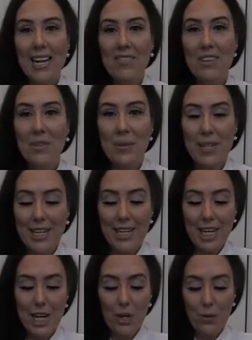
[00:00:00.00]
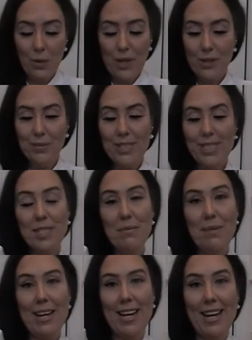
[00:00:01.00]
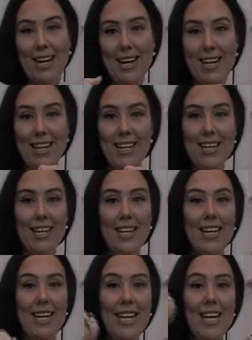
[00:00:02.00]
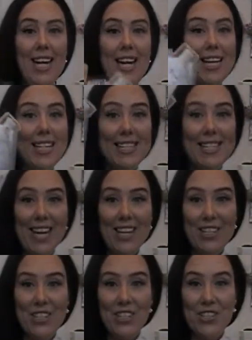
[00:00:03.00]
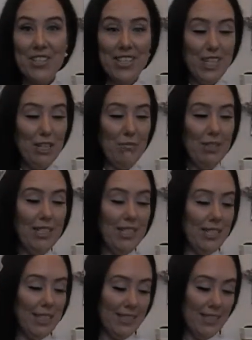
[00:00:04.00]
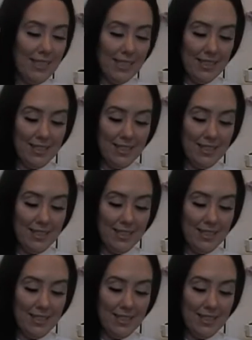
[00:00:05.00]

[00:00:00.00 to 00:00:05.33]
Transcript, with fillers: everyone, welcome to my Dollar Tree empties.